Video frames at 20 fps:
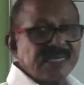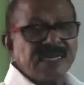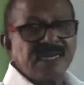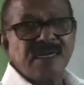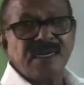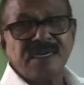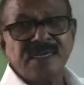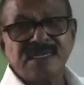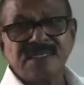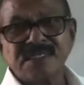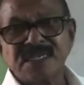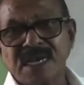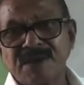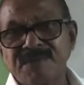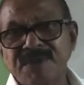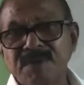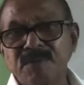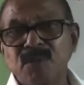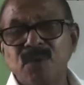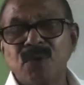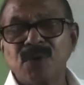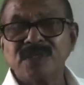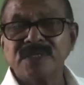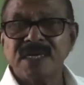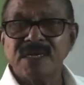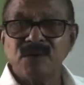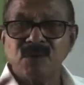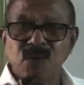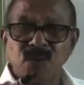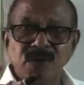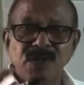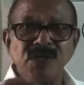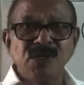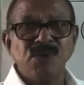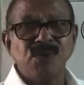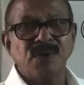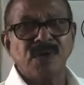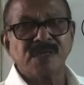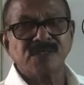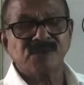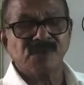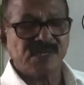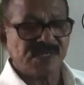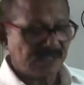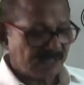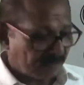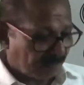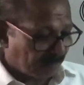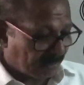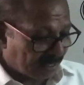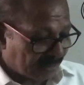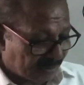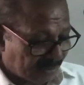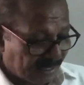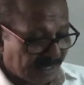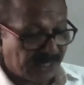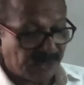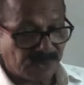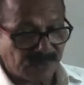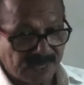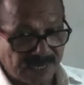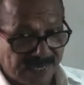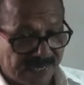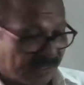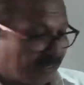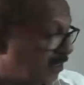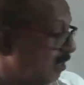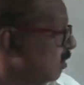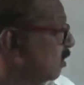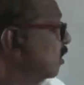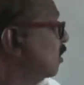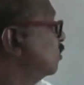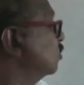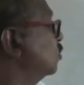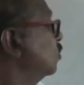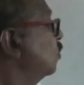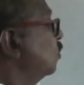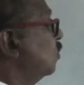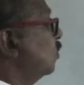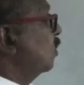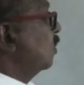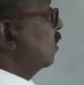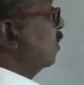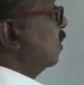is having more than 1 nucleus, that is multinucleate. So